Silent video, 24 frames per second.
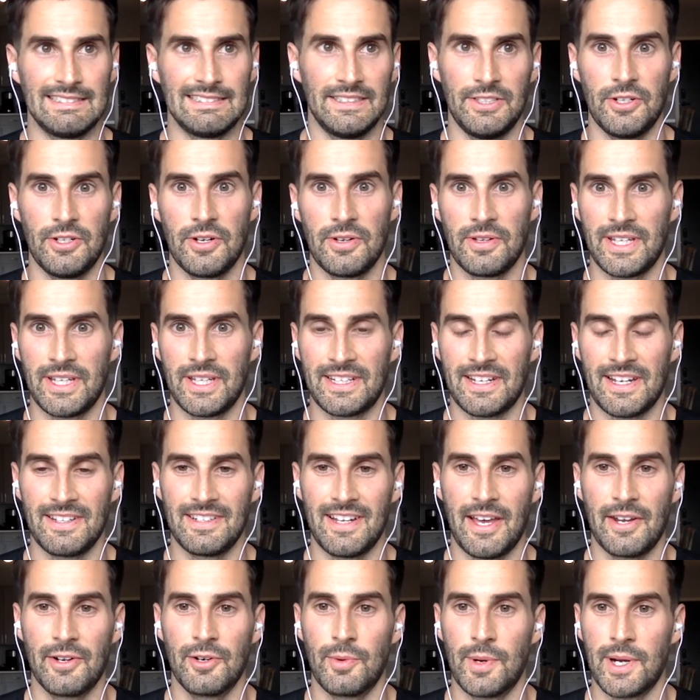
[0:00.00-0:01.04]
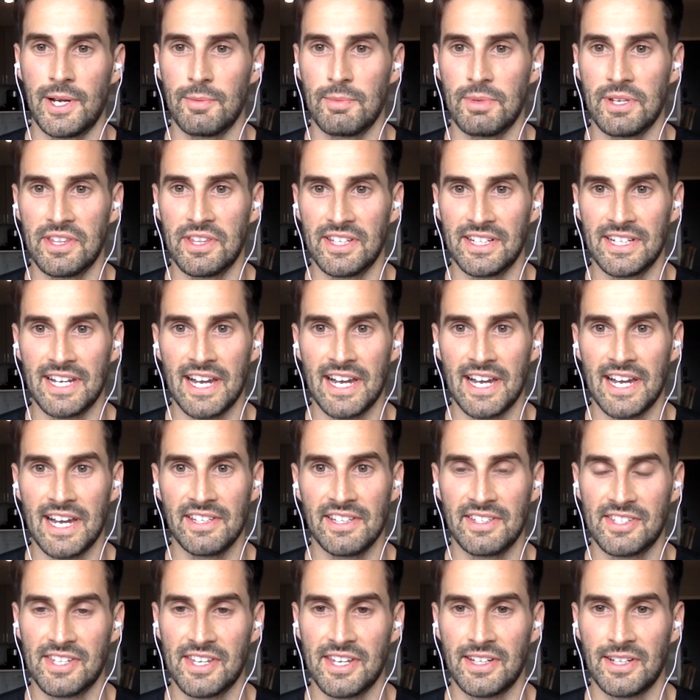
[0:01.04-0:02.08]
I don't want to be the guy
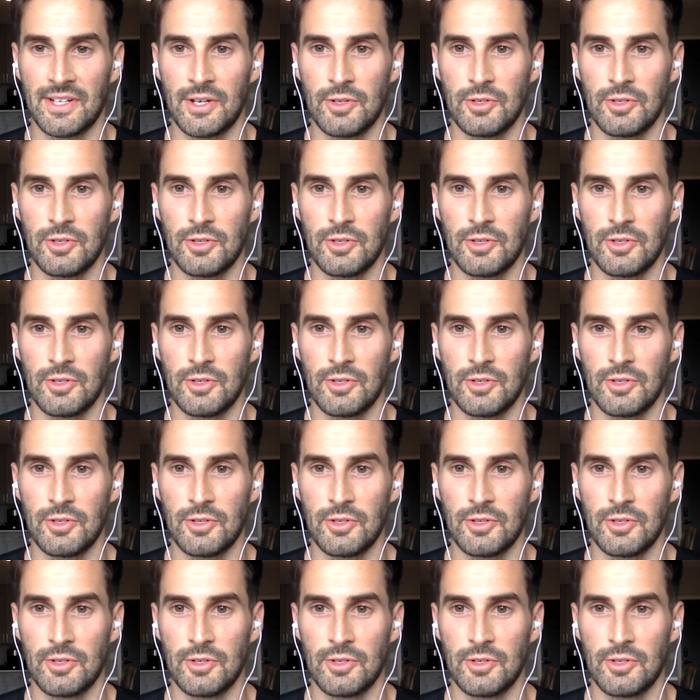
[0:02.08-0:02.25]
that's saying,